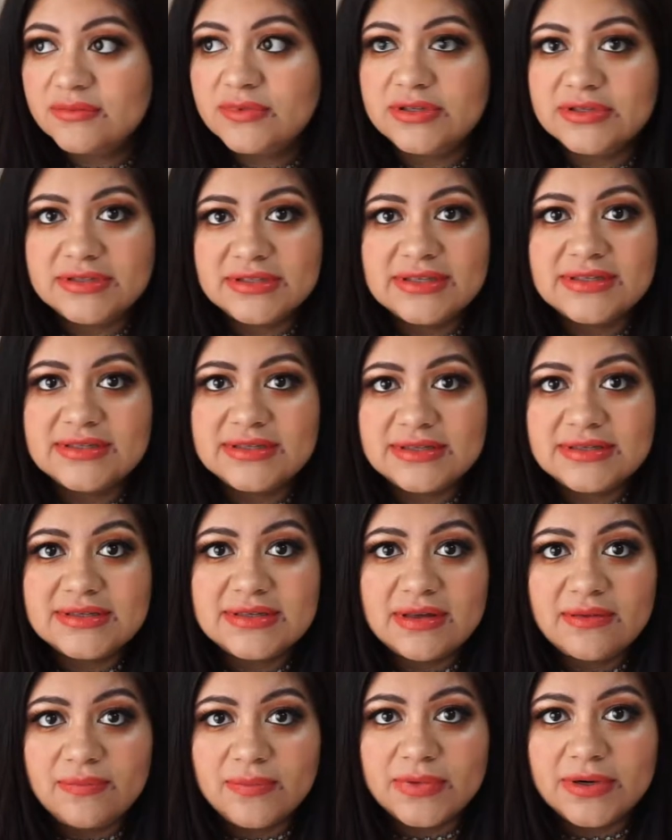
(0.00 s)
since
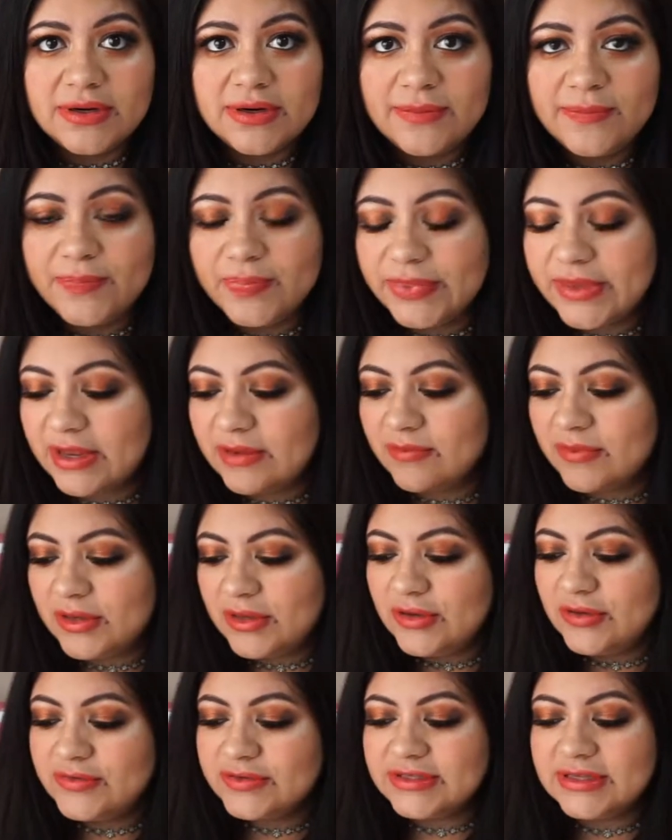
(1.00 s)
December. I've been
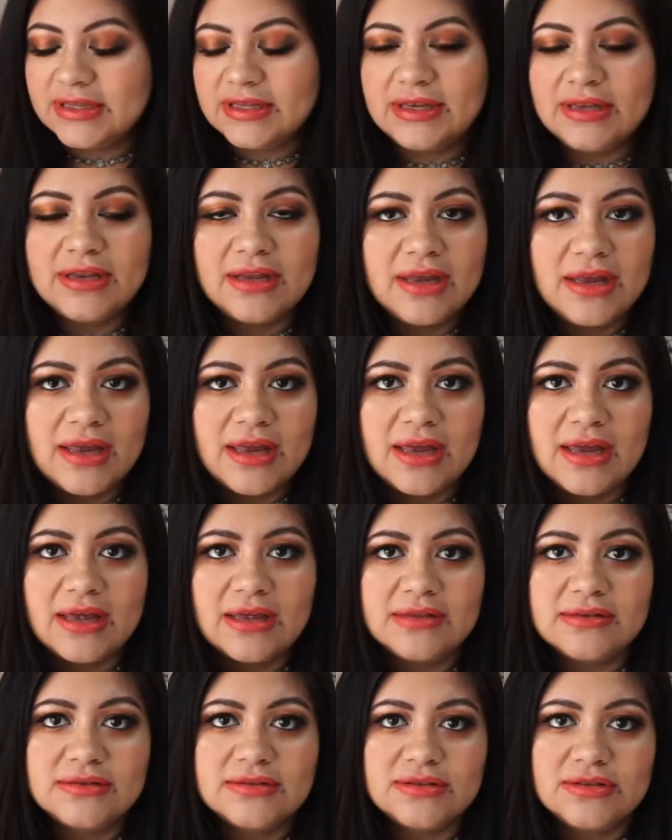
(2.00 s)
using it,
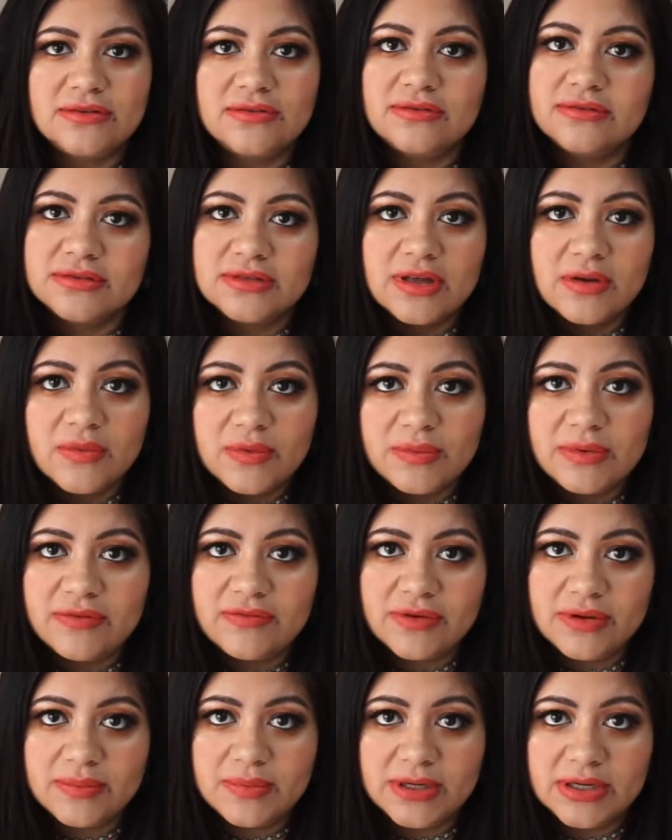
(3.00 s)
and so that would be
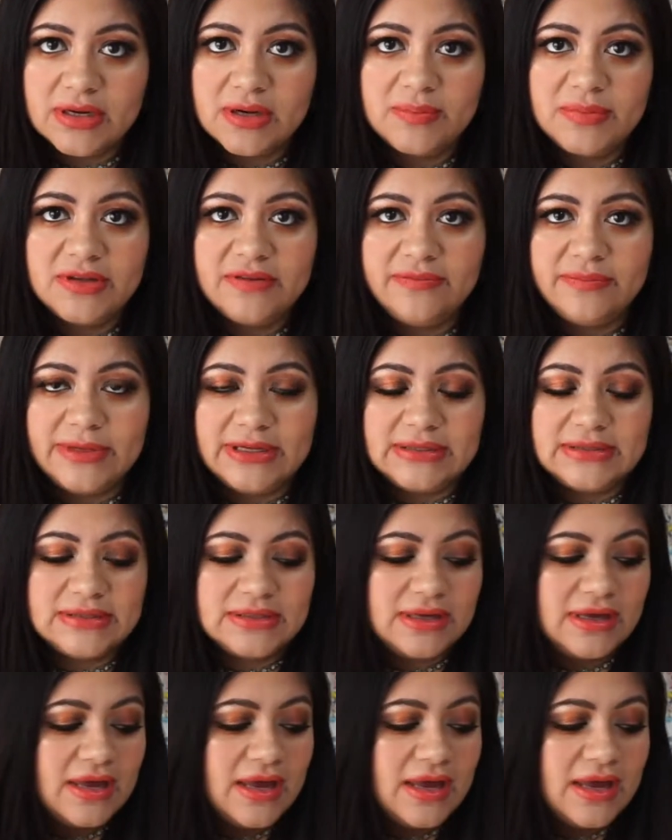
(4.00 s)
for a couple of months,